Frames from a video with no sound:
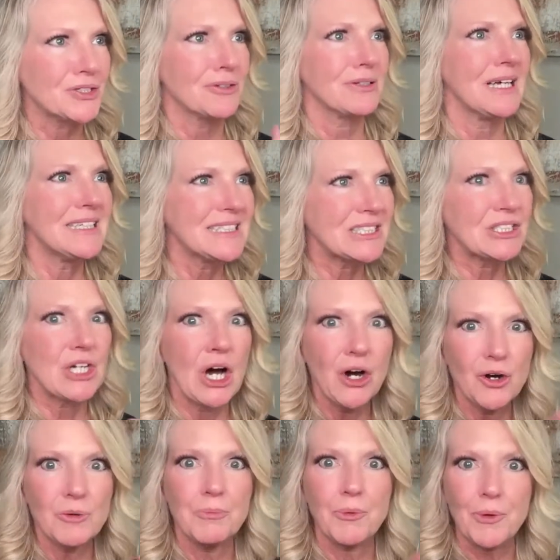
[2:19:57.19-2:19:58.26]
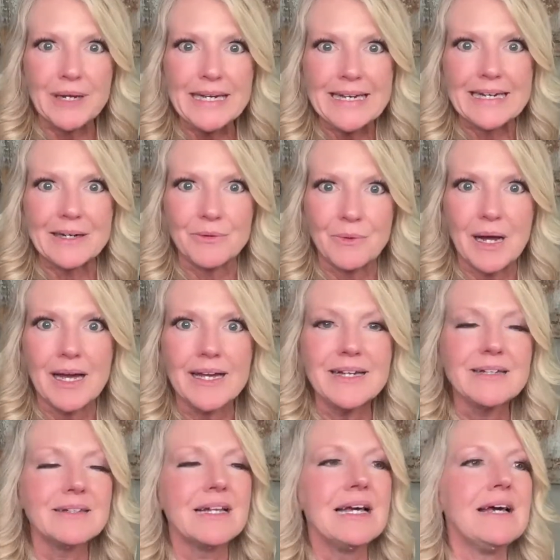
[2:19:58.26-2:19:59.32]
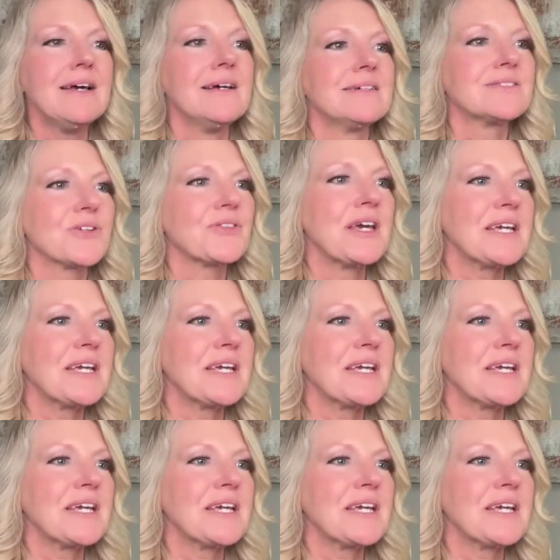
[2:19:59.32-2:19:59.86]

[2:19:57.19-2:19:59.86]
Let's go, bring it, right? So think